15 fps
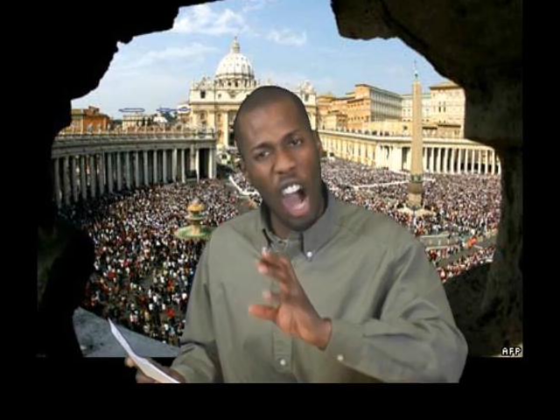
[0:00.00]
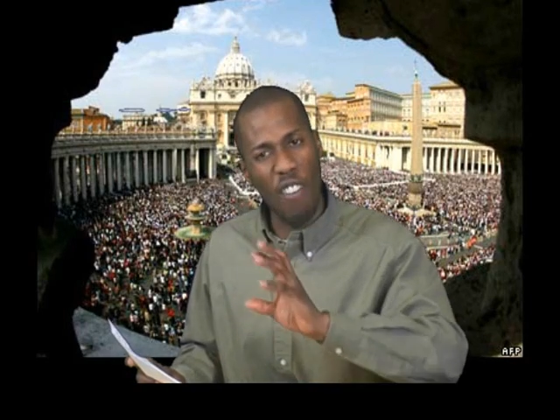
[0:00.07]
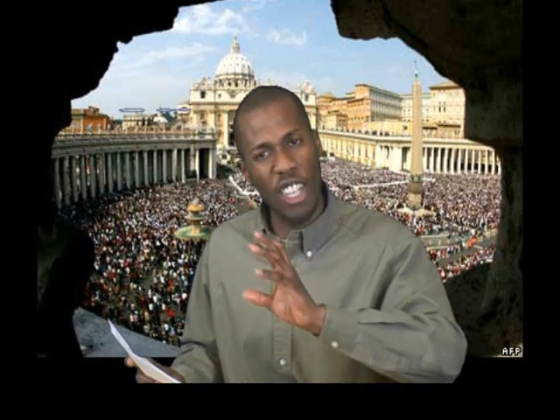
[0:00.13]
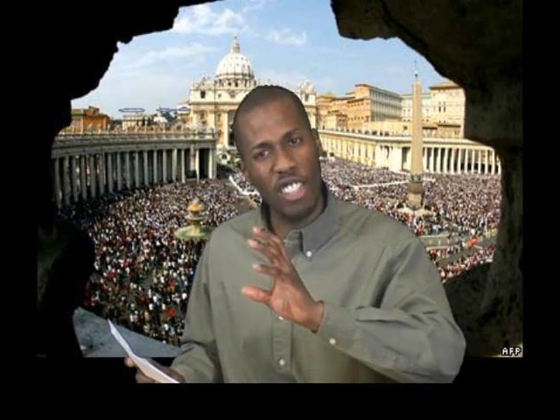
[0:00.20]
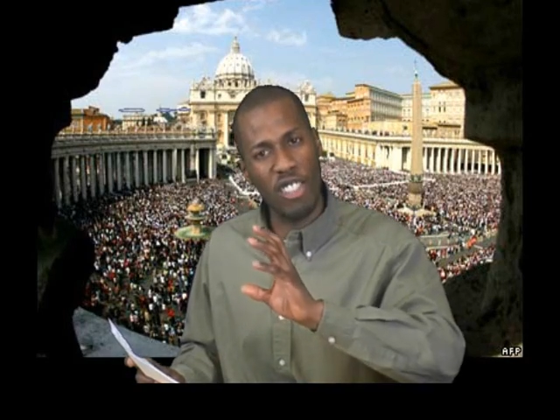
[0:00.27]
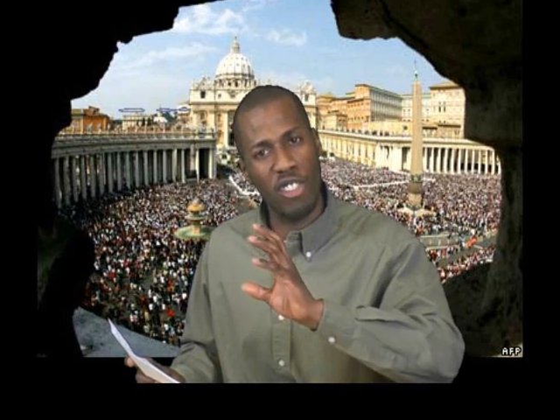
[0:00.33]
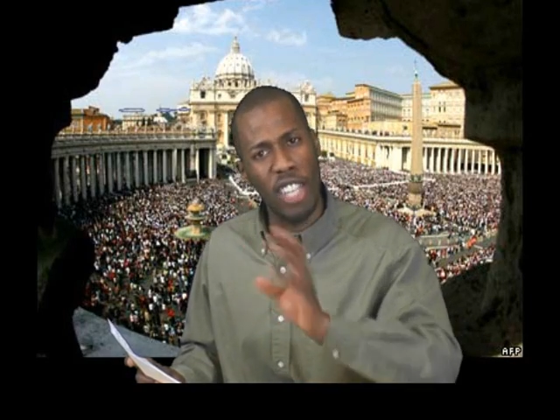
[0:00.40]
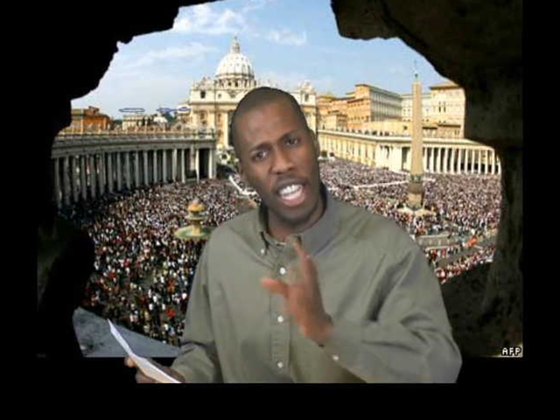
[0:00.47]

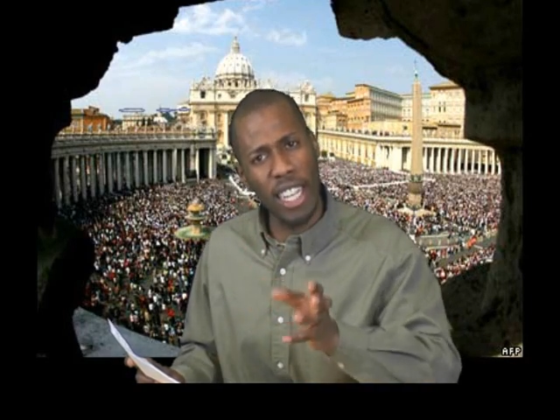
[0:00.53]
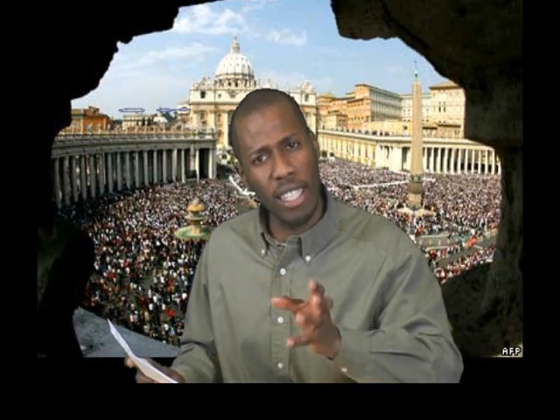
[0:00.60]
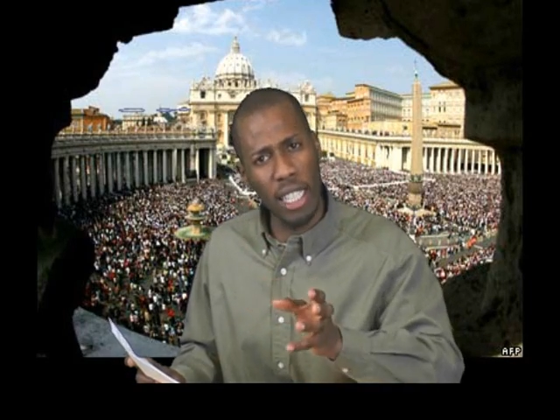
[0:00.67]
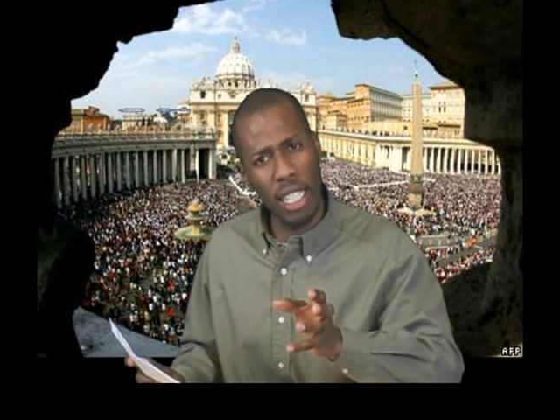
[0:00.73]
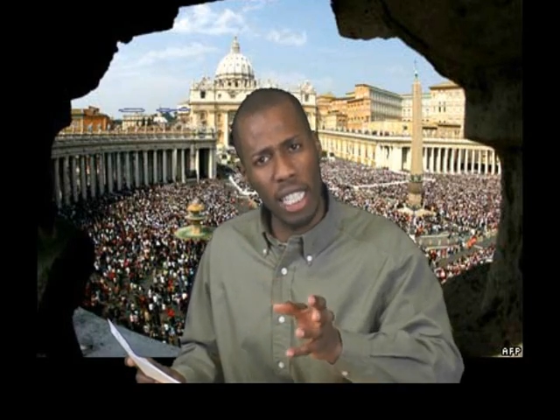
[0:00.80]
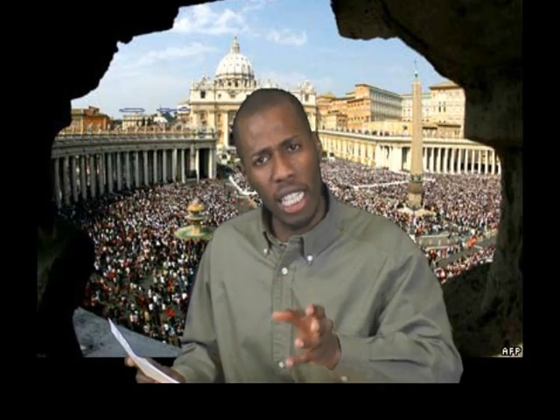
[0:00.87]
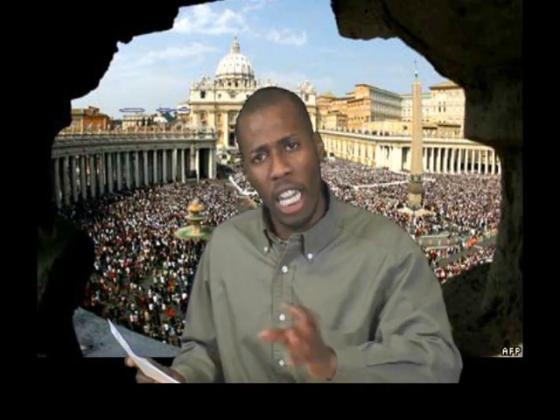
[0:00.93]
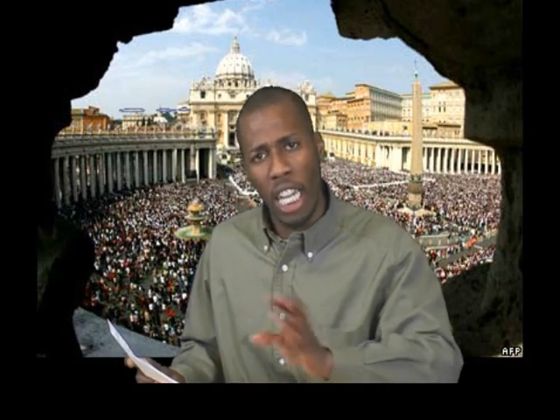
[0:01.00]
of his
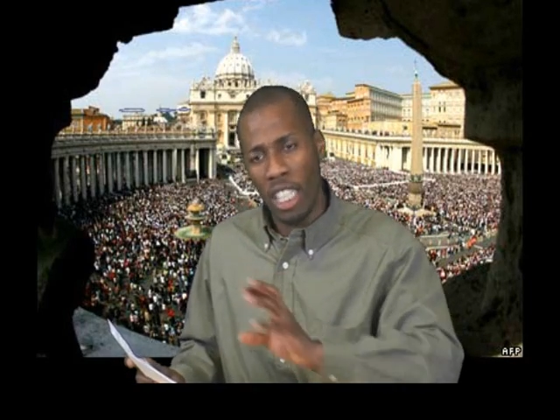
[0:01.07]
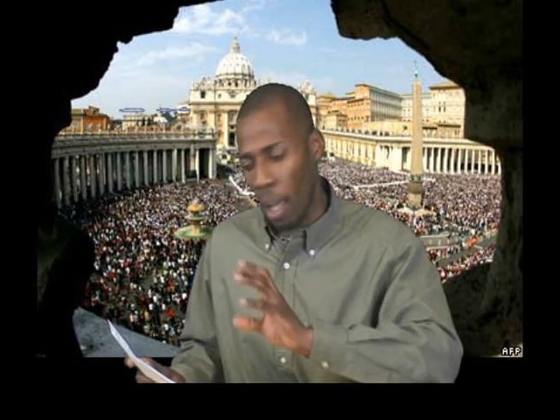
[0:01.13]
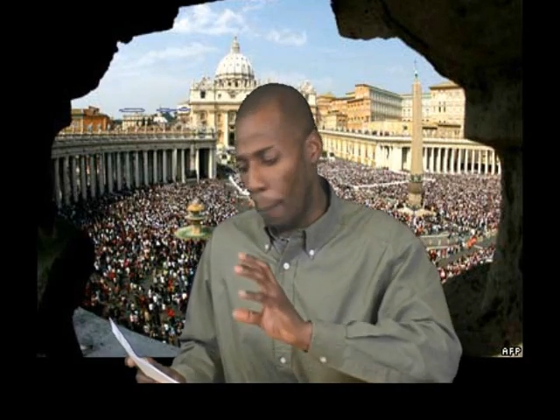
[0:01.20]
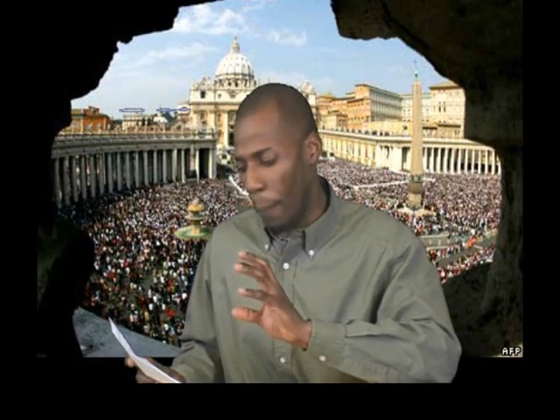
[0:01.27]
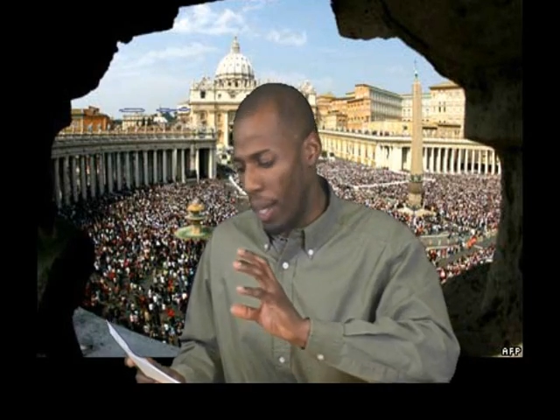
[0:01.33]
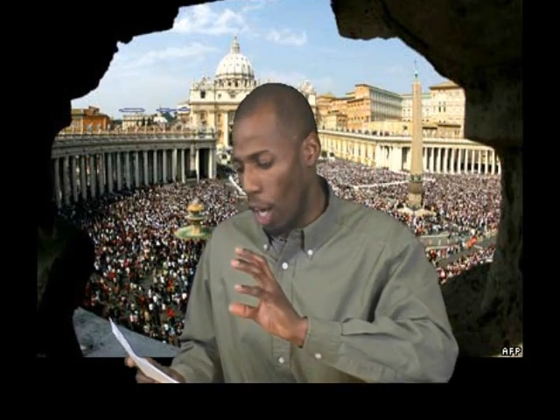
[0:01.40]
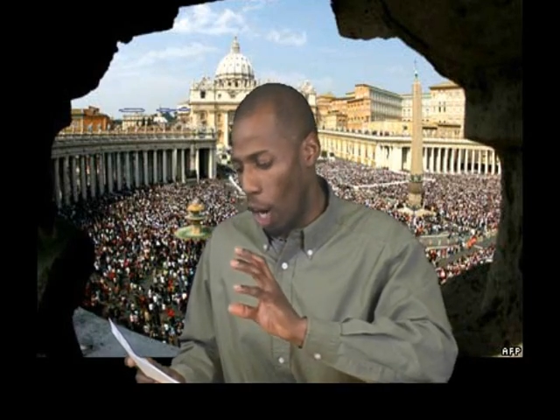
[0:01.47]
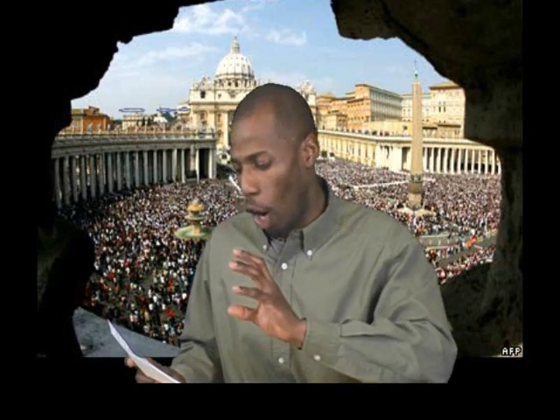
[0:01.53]
dignity
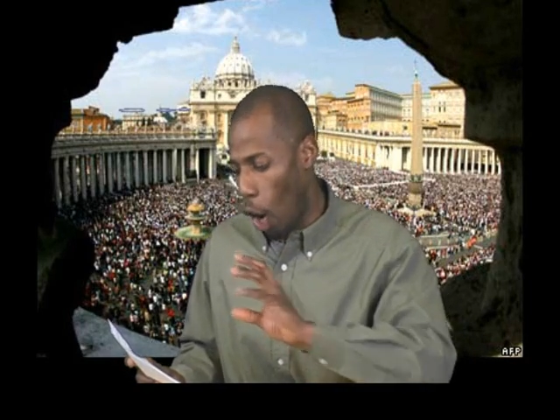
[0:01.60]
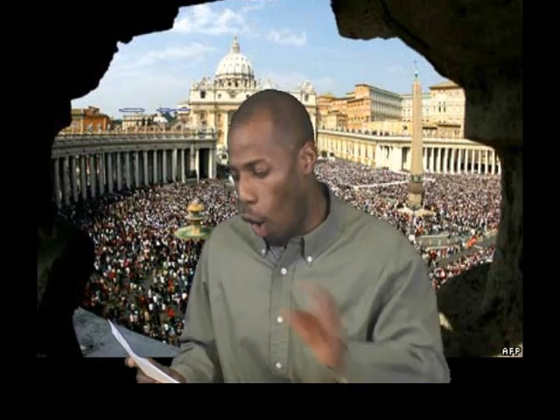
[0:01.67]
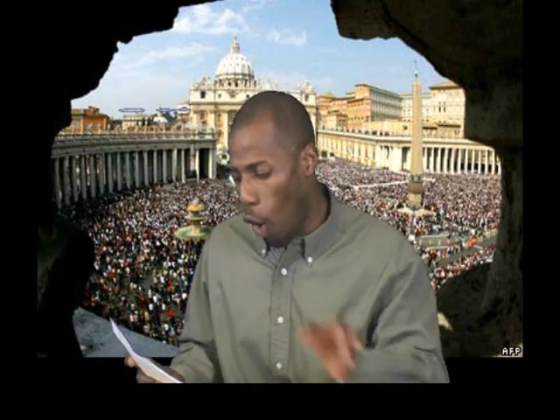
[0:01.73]
to be